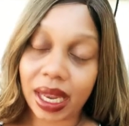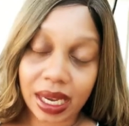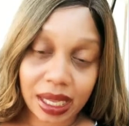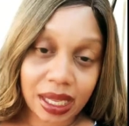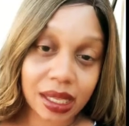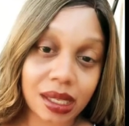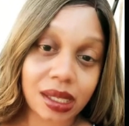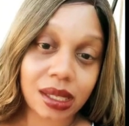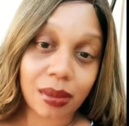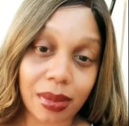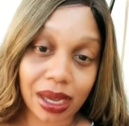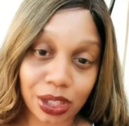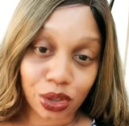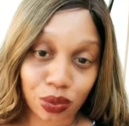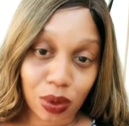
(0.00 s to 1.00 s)
ahead and get into
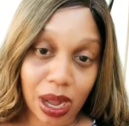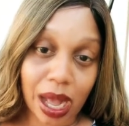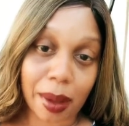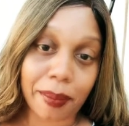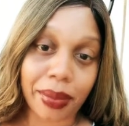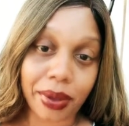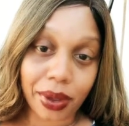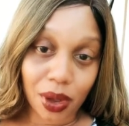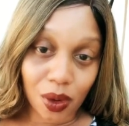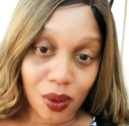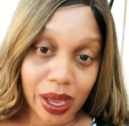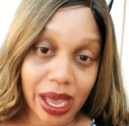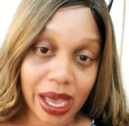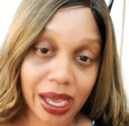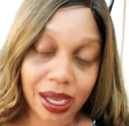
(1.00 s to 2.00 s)
my drop,
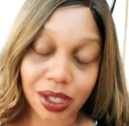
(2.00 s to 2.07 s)
okay?